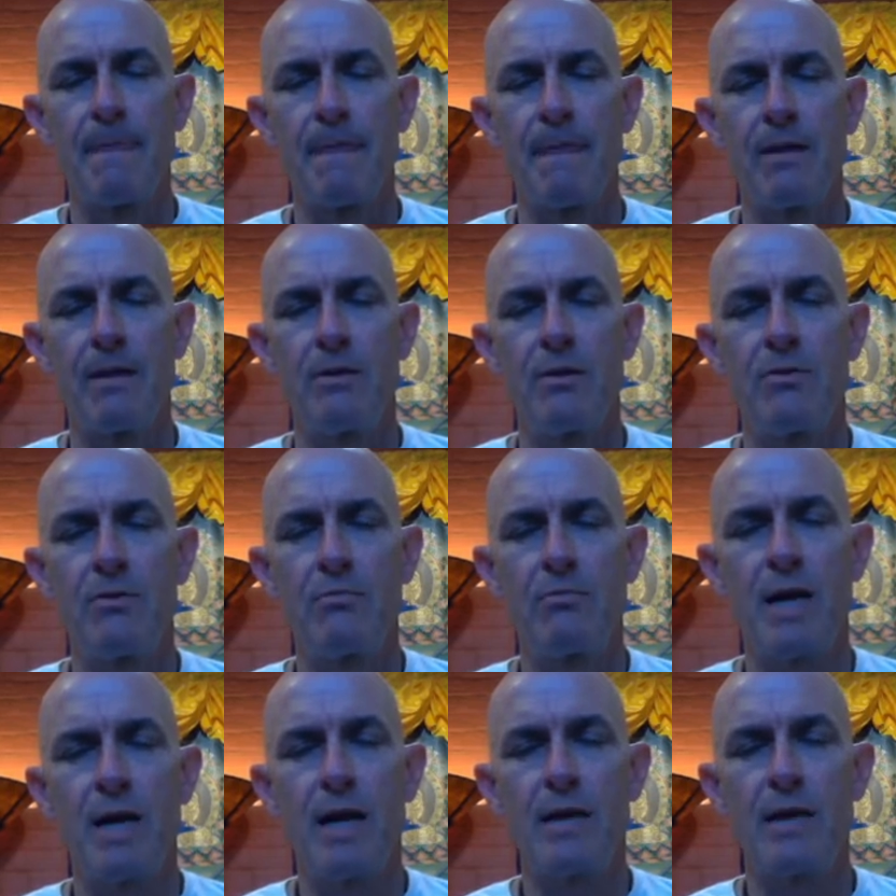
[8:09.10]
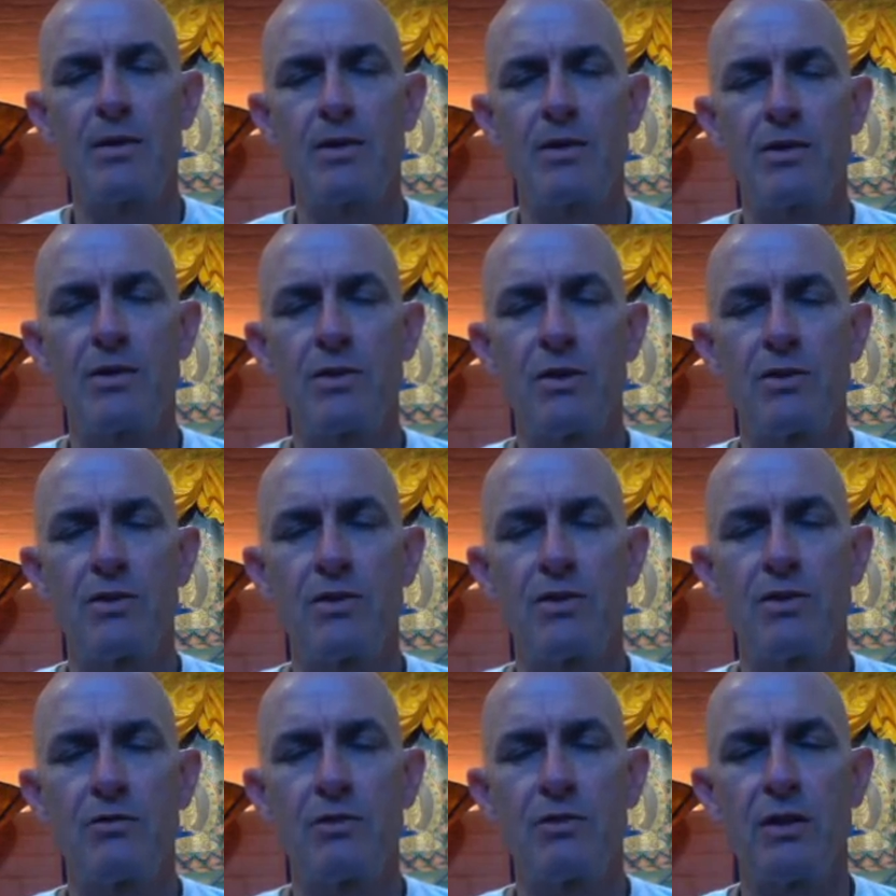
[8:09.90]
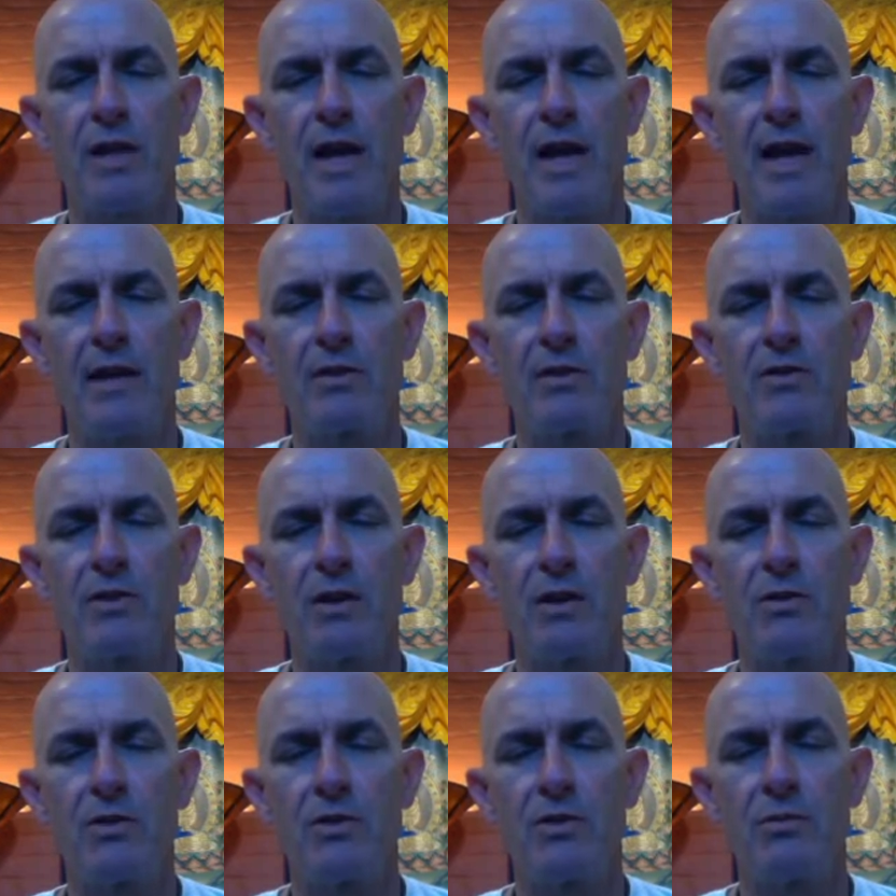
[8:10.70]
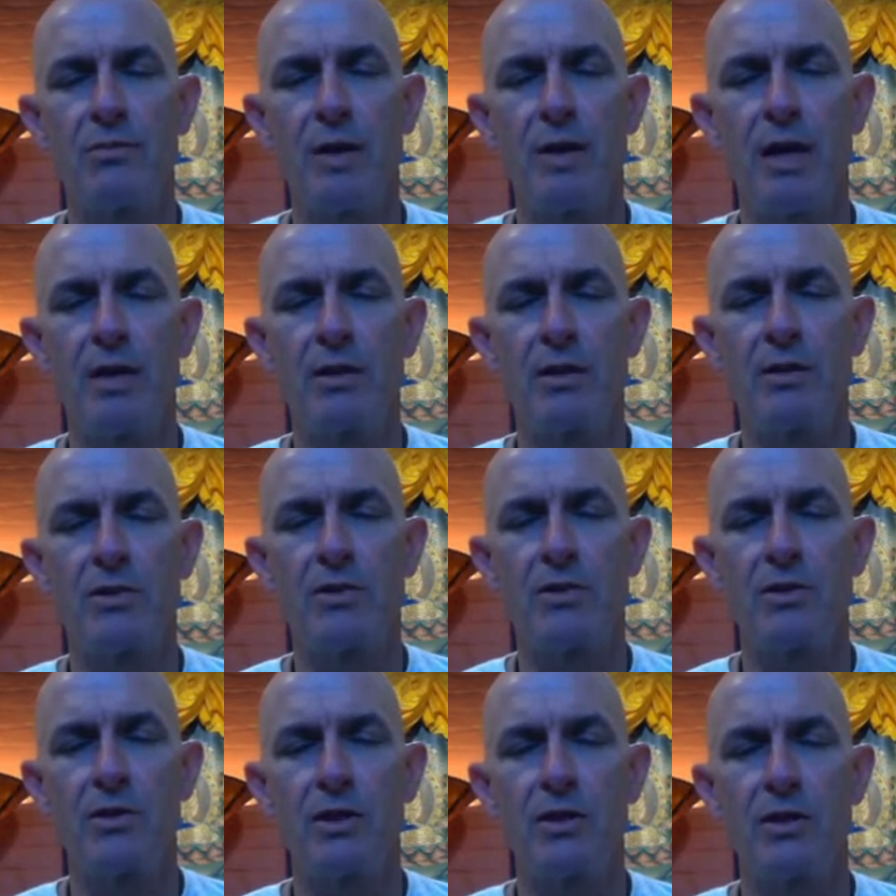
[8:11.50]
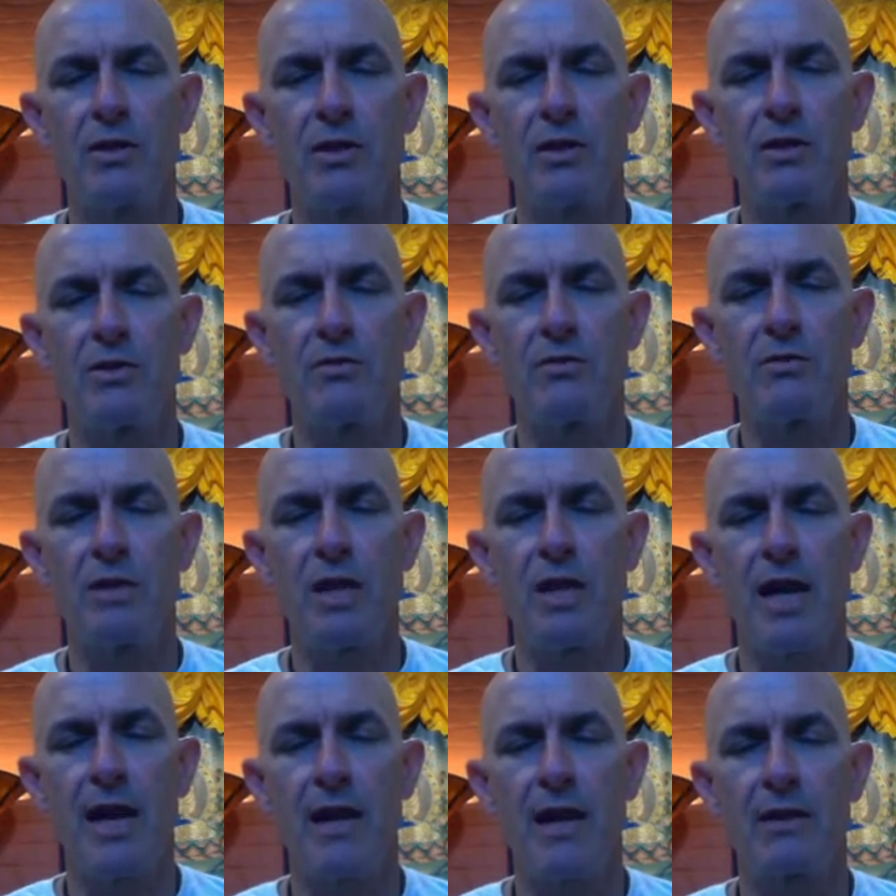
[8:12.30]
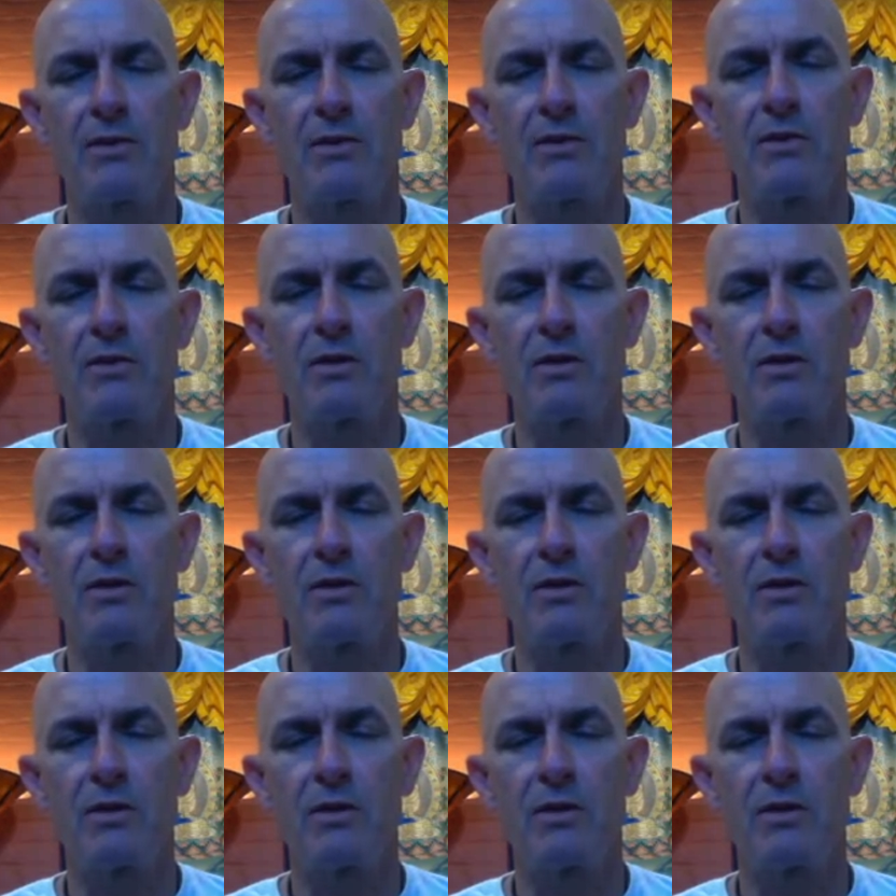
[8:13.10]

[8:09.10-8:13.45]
Your mind starts to relax as your body is starting to relax.